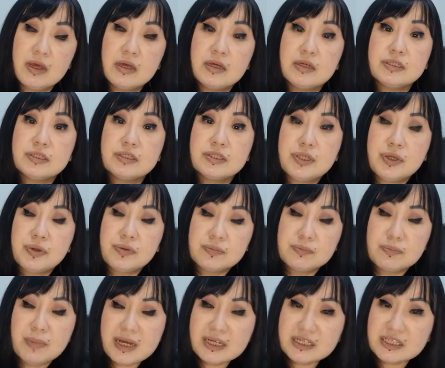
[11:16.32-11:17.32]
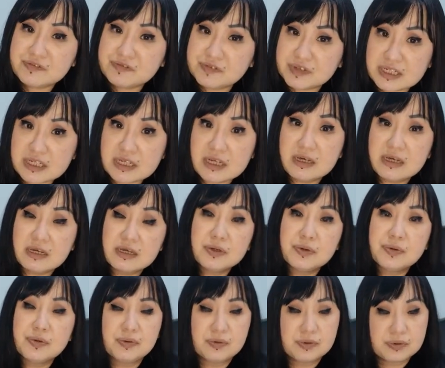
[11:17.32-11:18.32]
So mask
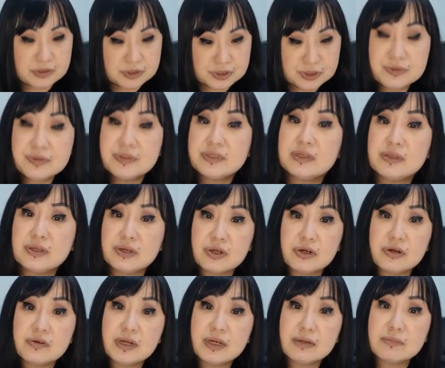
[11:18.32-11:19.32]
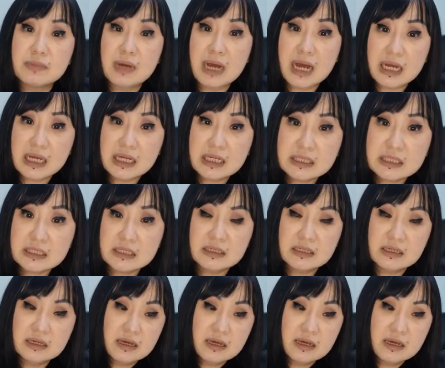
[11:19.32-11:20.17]
fitting or choosing the correct mask